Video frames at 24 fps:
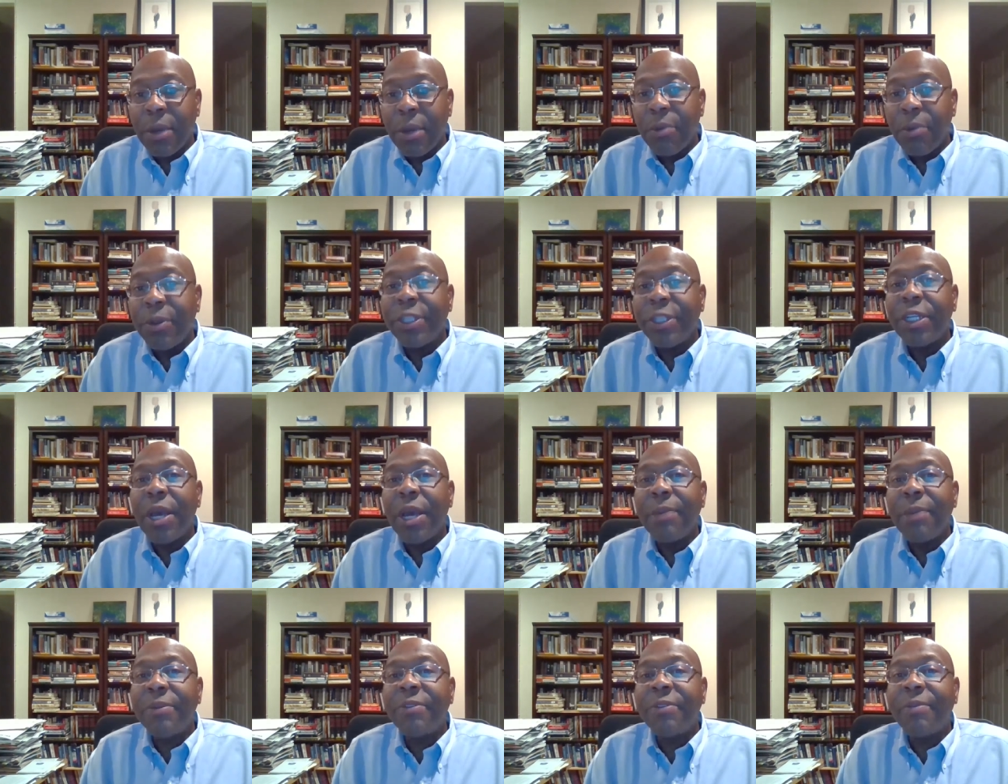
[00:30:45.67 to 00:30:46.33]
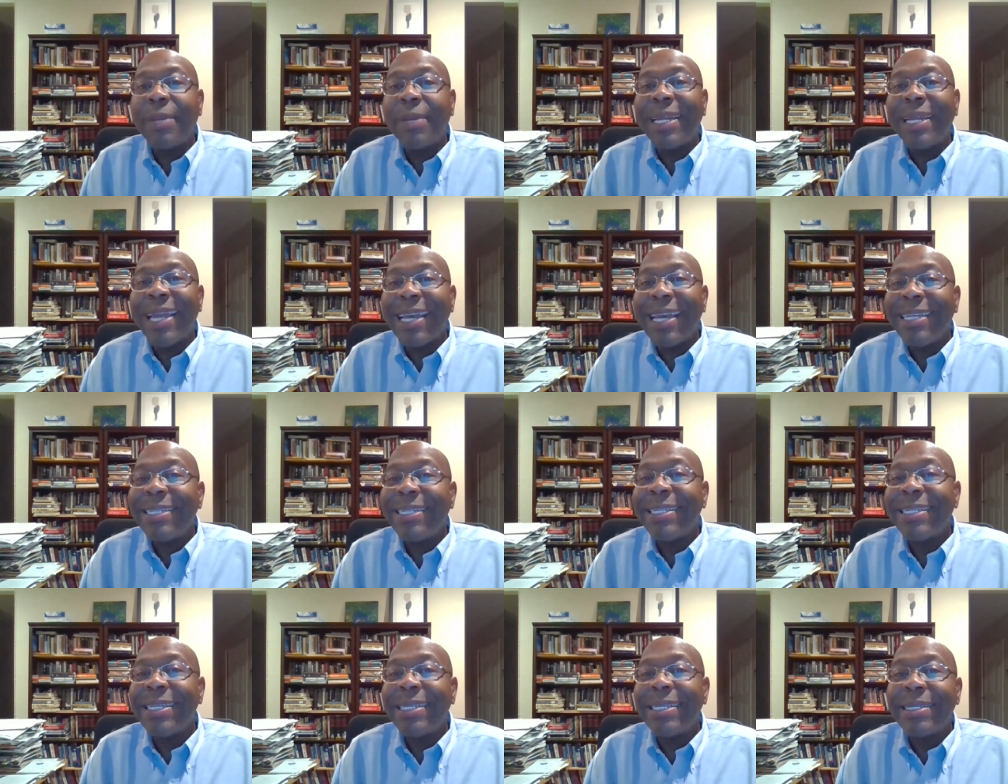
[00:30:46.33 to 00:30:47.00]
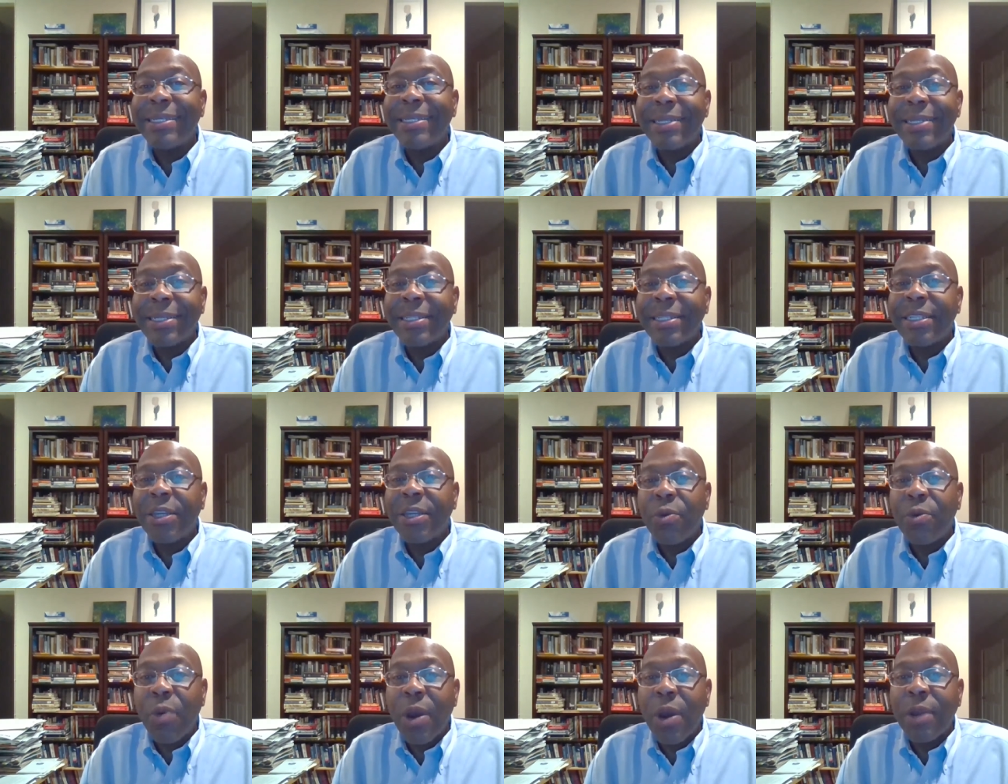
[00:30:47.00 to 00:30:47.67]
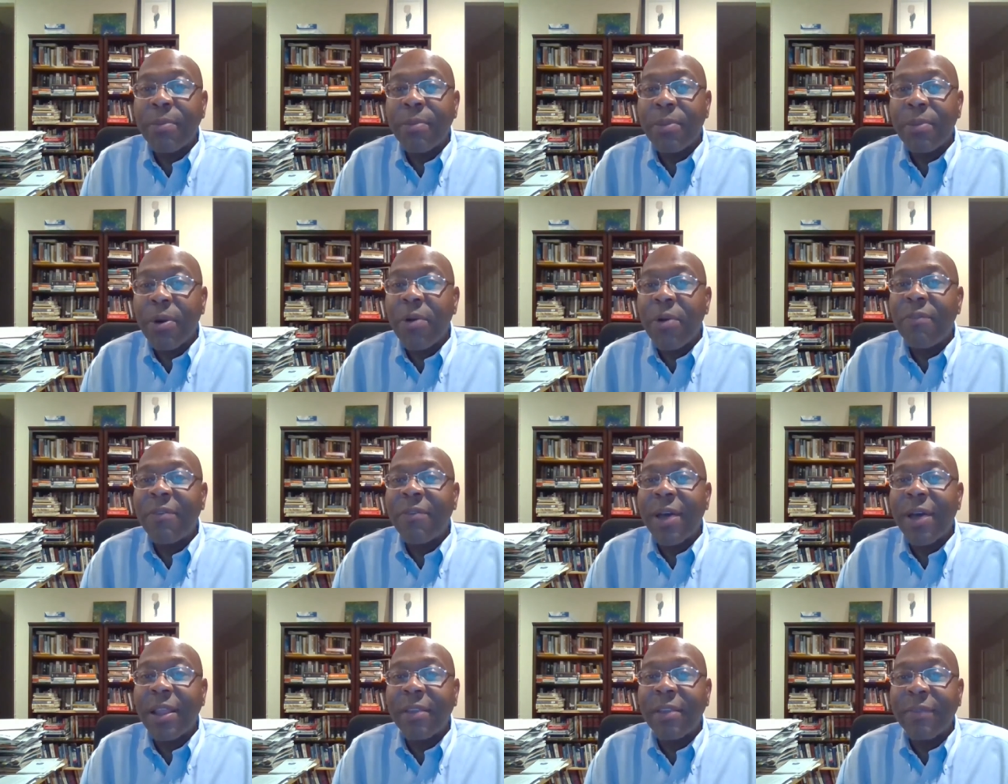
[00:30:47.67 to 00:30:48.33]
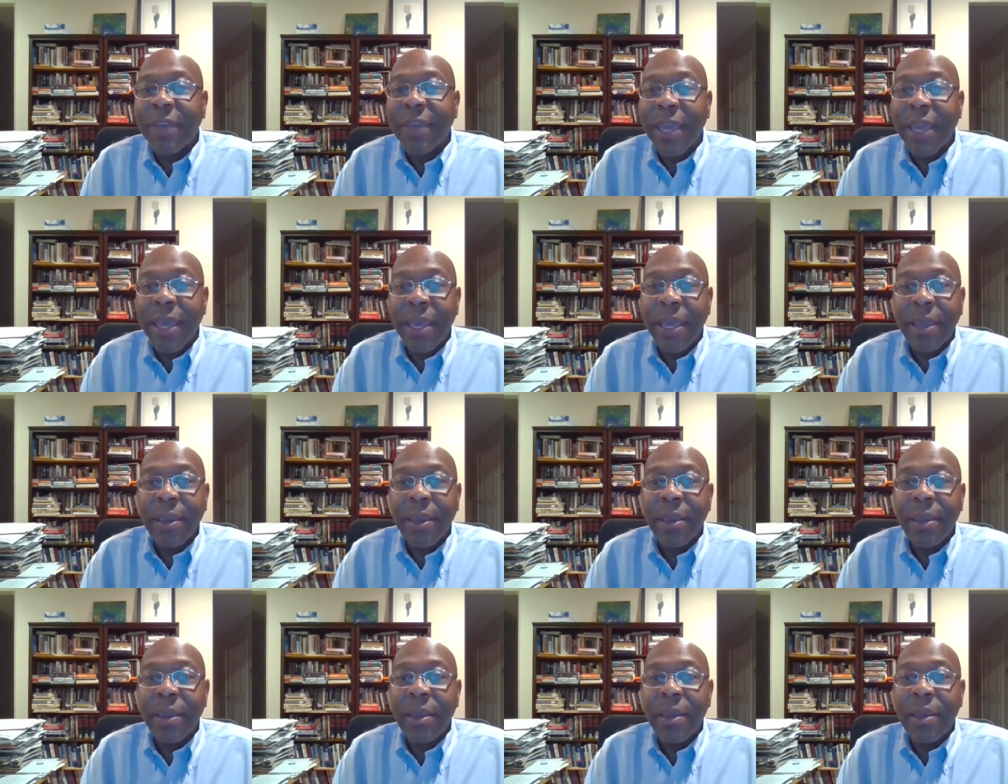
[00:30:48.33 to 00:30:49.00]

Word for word: which comes from a nineteen sixty-one profile of King